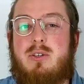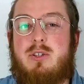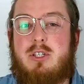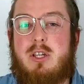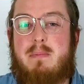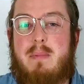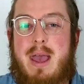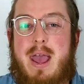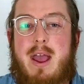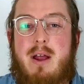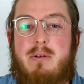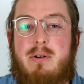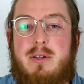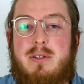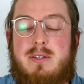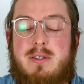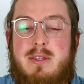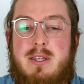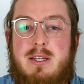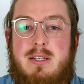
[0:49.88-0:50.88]
some
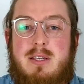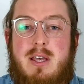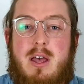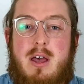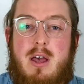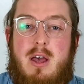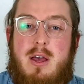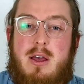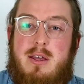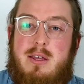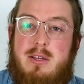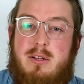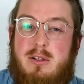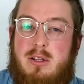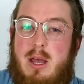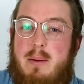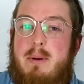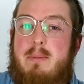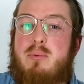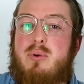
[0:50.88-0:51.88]
errors that you'll
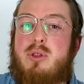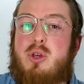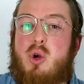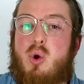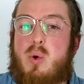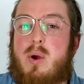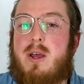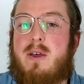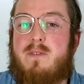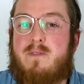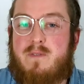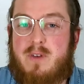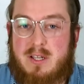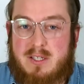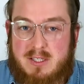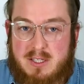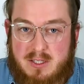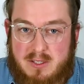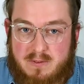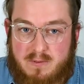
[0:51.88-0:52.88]
come up with quick
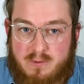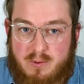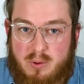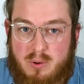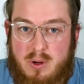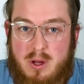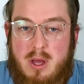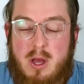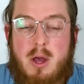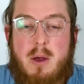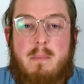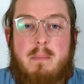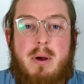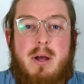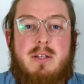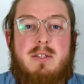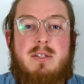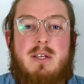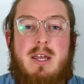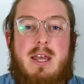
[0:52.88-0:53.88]
fixes for.
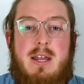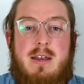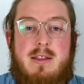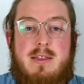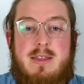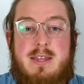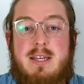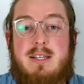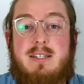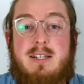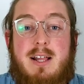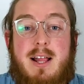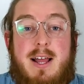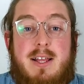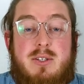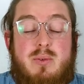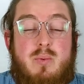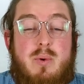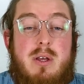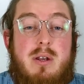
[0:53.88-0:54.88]
But in this
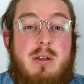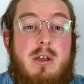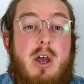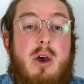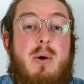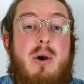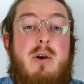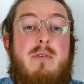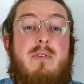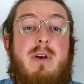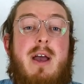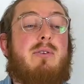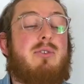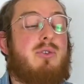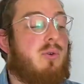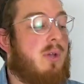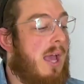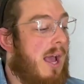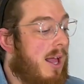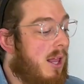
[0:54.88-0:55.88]
class, we're gonna go over
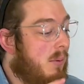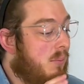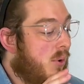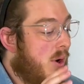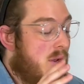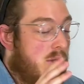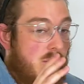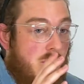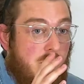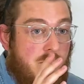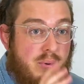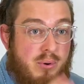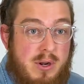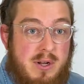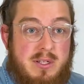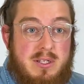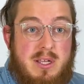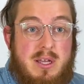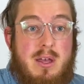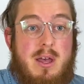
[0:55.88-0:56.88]
to calibrate your
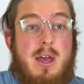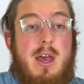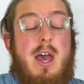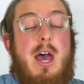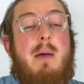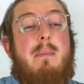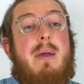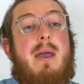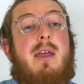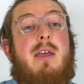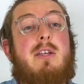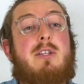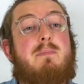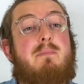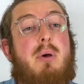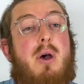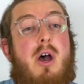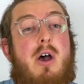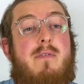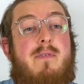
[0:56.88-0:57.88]
printer and make it
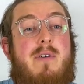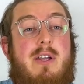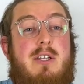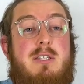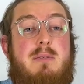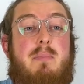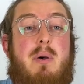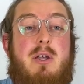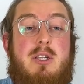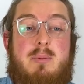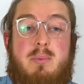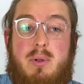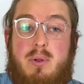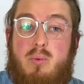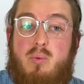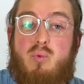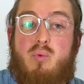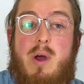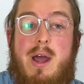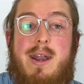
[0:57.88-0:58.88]
as perfect as
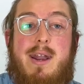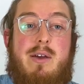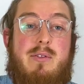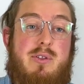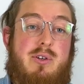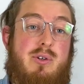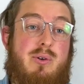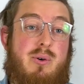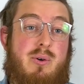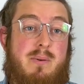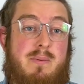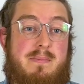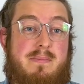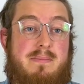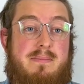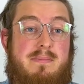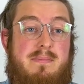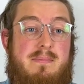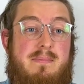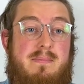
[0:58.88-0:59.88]
possible right out the door.
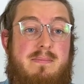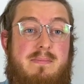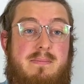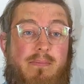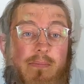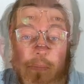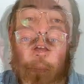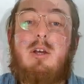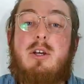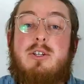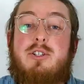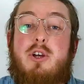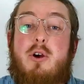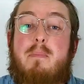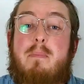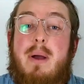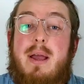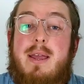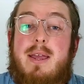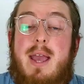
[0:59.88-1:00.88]
So
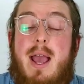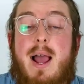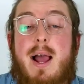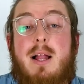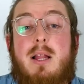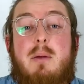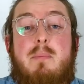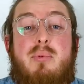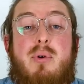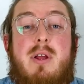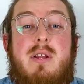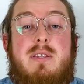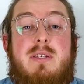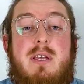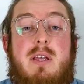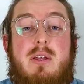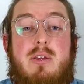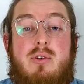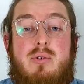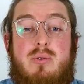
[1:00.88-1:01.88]
by
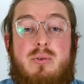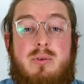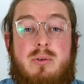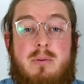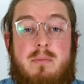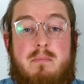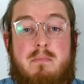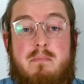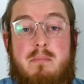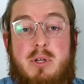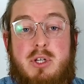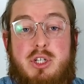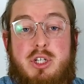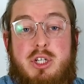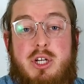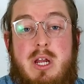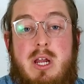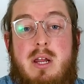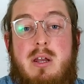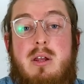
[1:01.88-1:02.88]
calibrating your
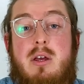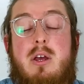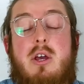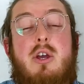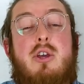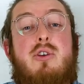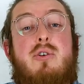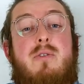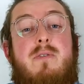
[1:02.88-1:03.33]
machine, your